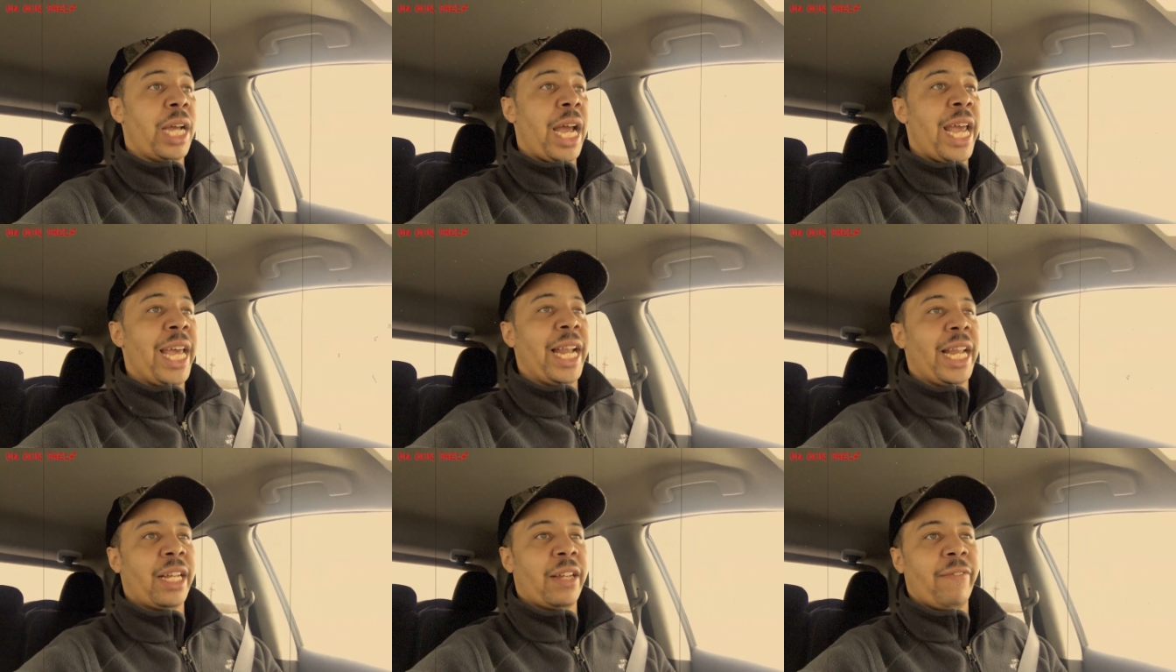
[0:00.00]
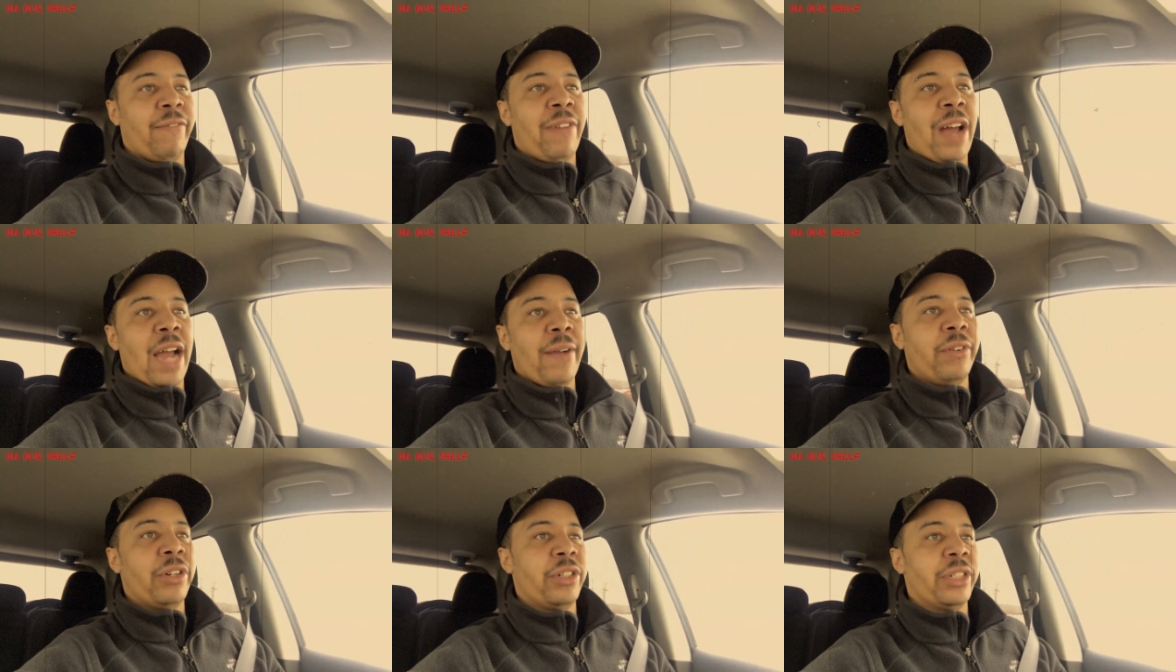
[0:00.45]
I had like a
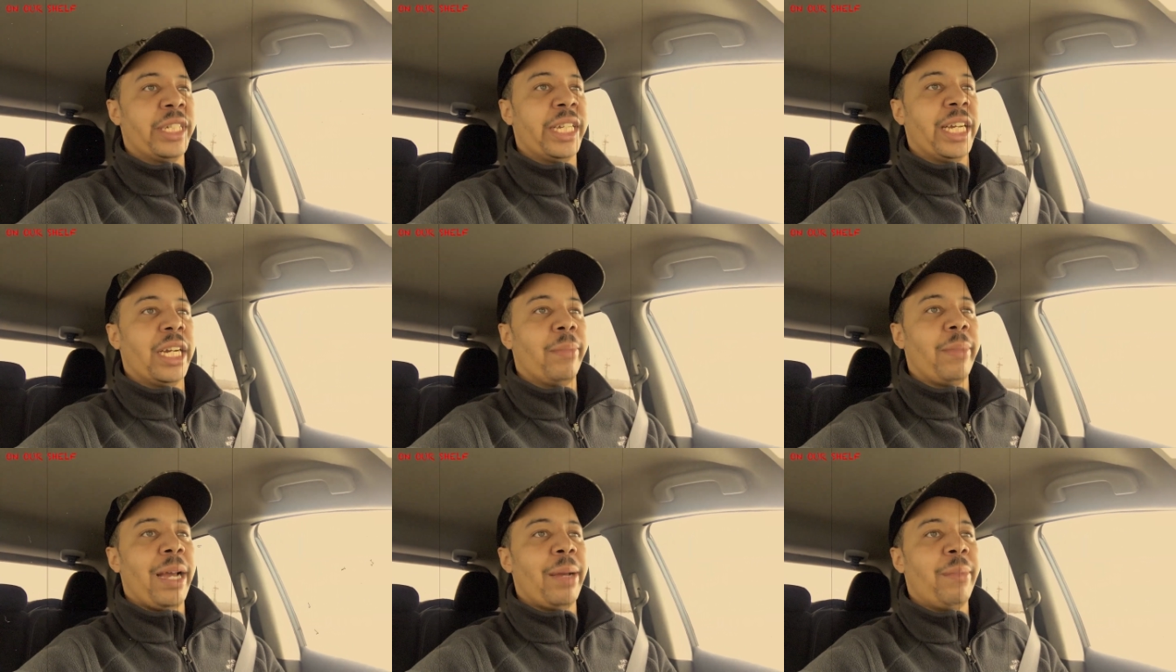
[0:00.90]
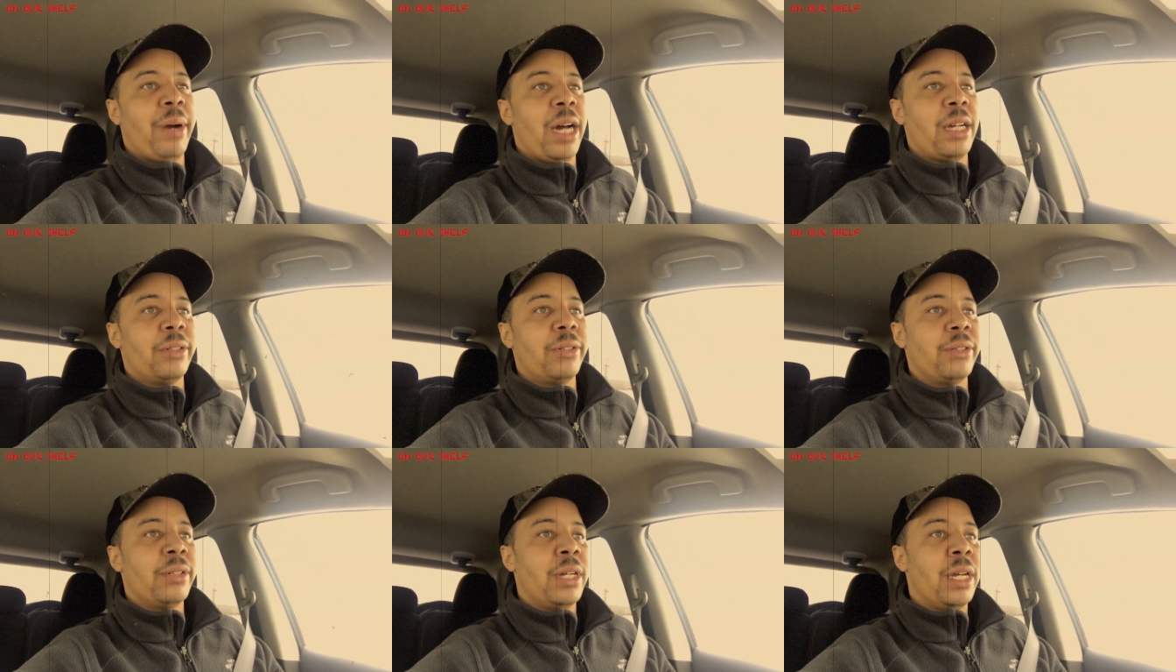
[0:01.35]
500 gigabyte
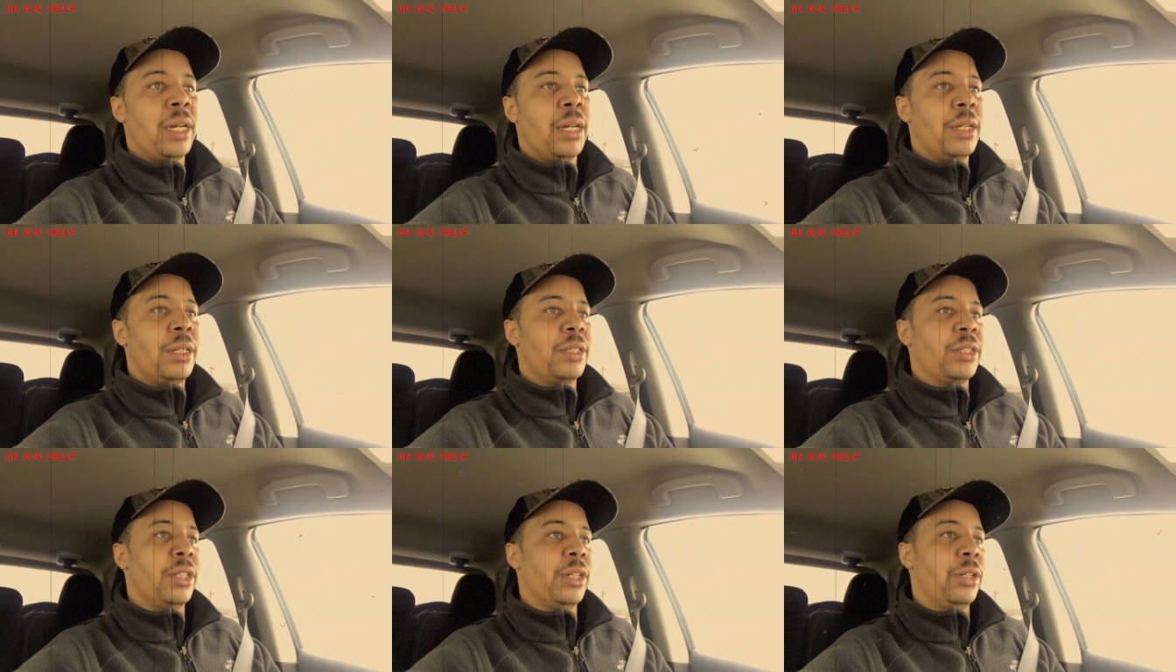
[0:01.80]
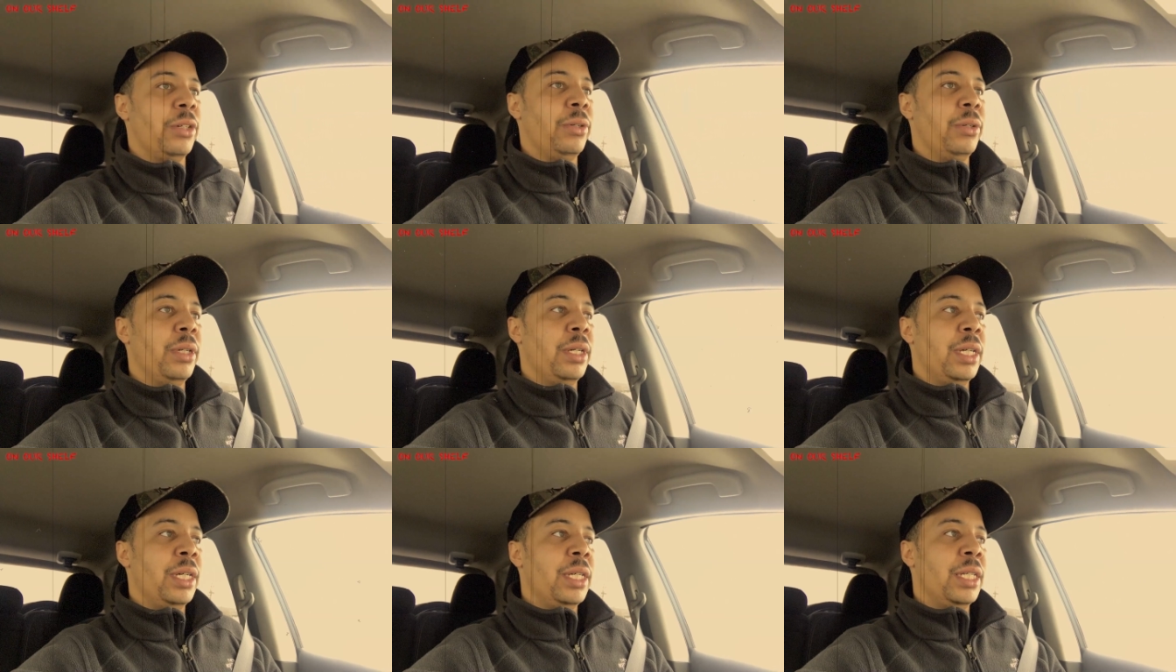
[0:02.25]
model, so
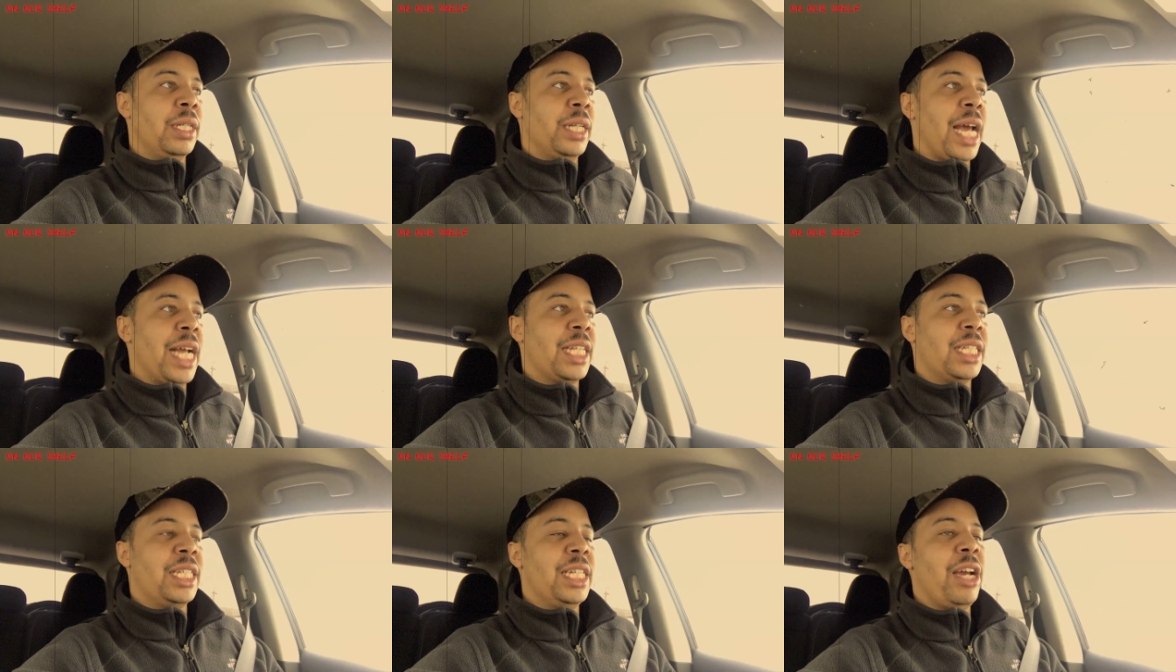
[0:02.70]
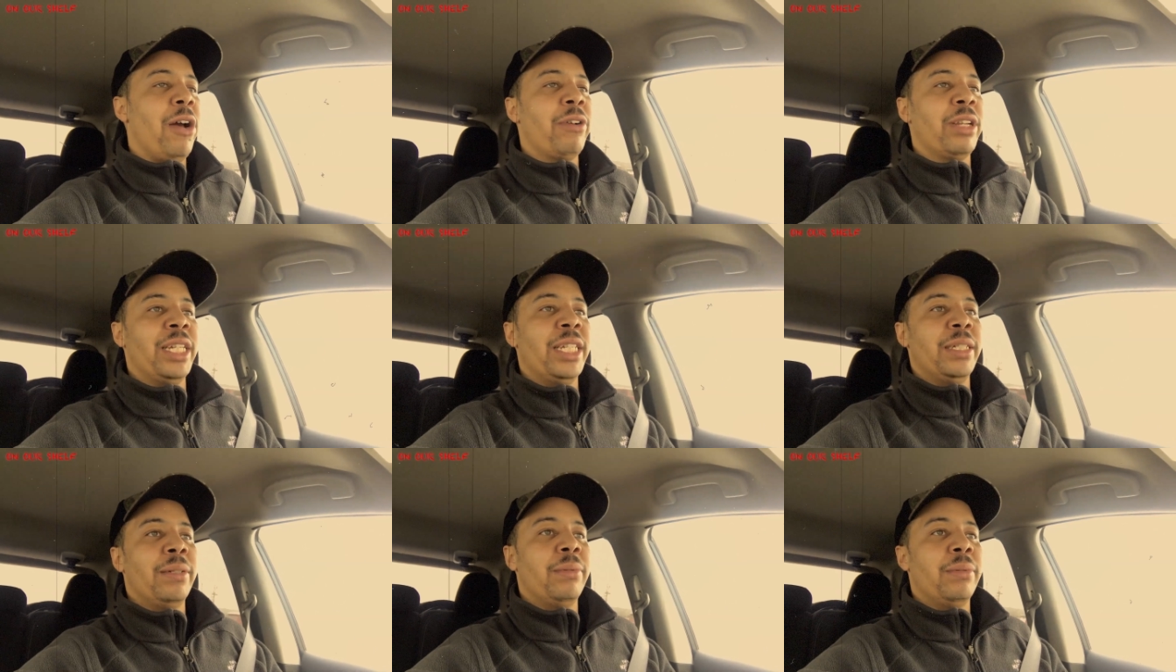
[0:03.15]
that's the
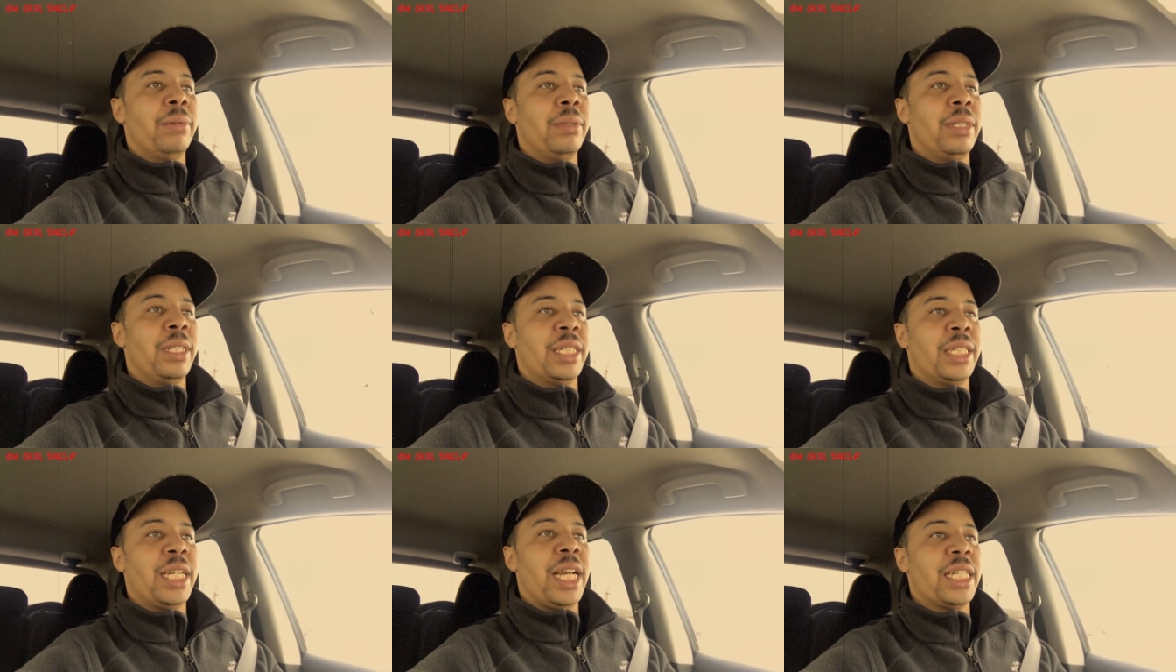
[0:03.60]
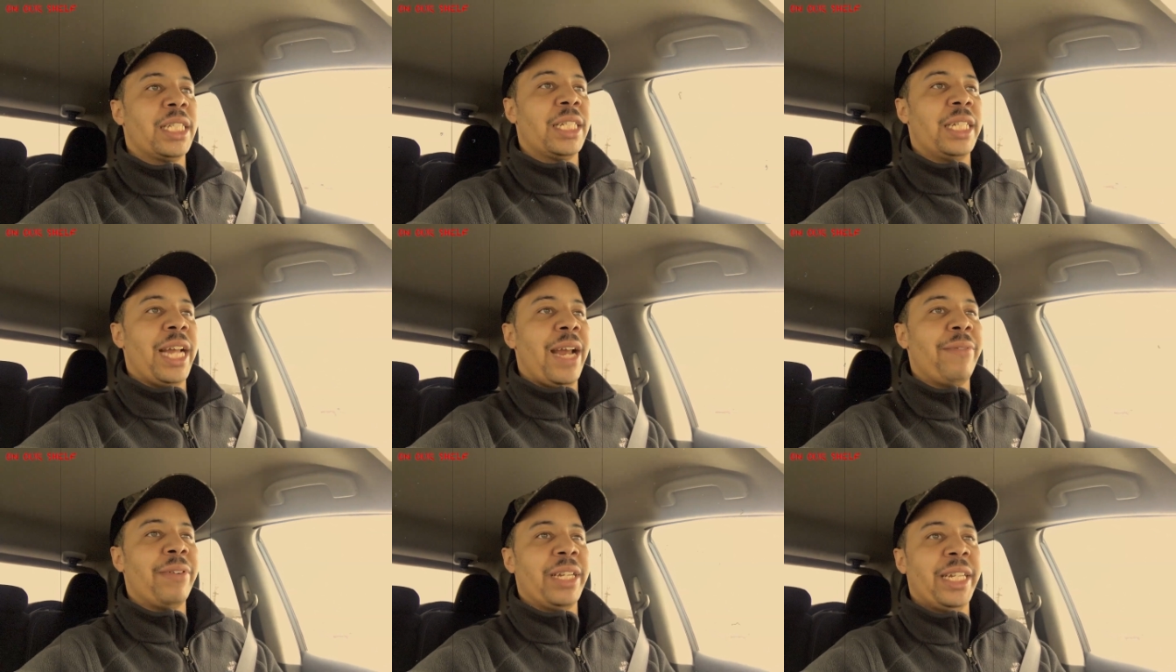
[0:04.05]
only
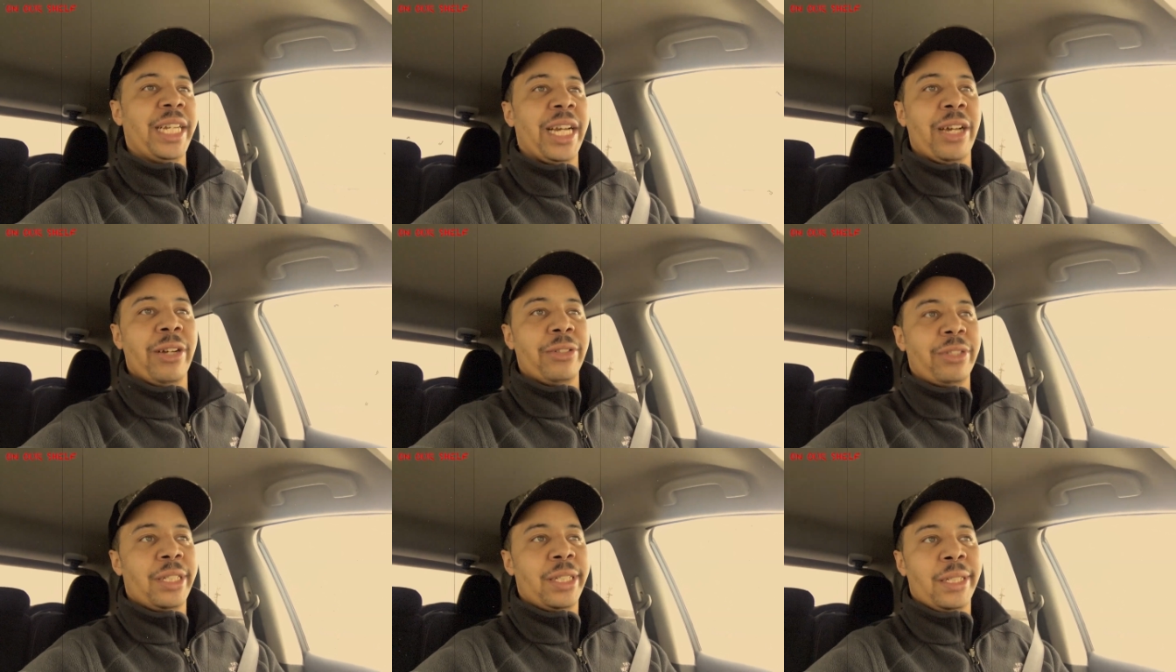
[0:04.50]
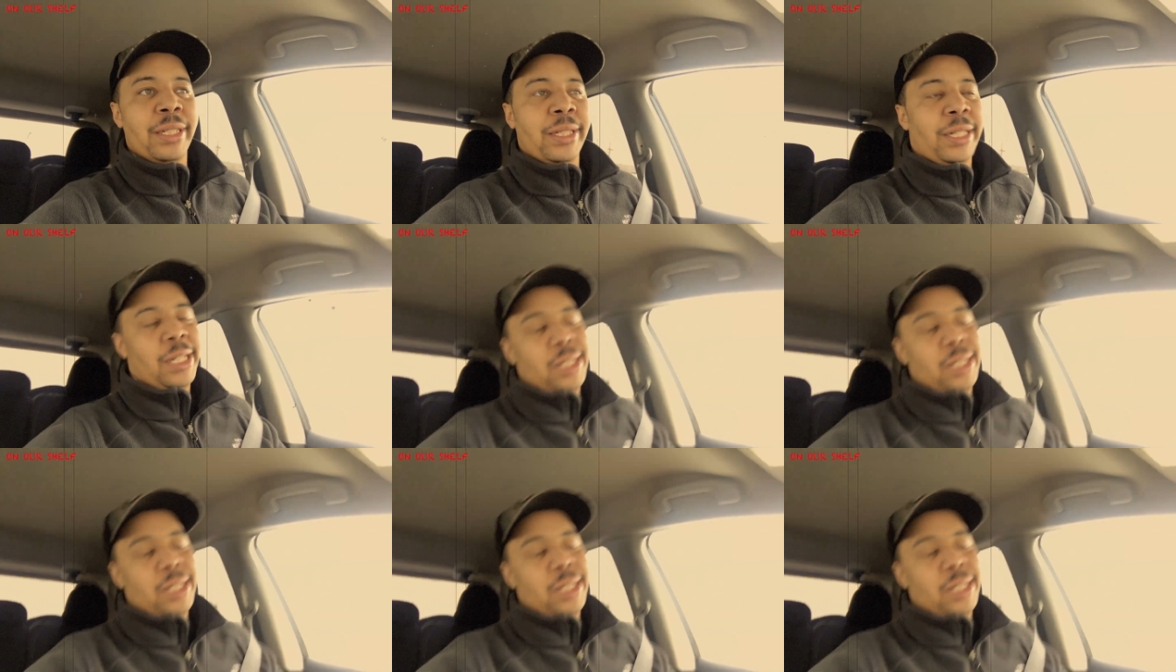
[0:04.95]
necessity. Everything else,